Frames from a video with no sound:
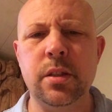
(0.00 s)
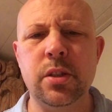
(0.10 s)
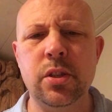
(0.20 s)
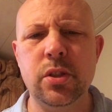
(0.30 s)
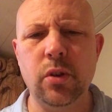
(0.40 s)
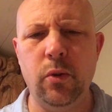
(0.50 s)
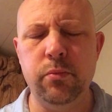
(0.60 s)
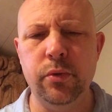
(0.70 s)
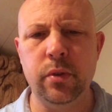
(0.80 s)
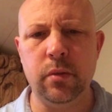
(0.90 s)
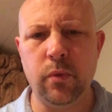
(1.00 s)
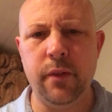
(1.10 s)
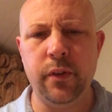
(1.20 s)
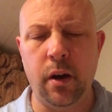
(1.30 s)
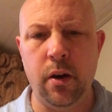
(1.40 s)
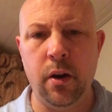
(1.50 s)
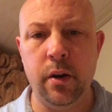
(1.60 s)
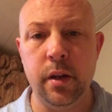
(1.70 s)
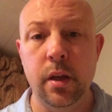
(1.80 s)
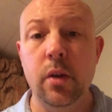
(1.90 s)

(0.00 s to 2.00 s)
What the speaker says: is so brutal, rough, and hard,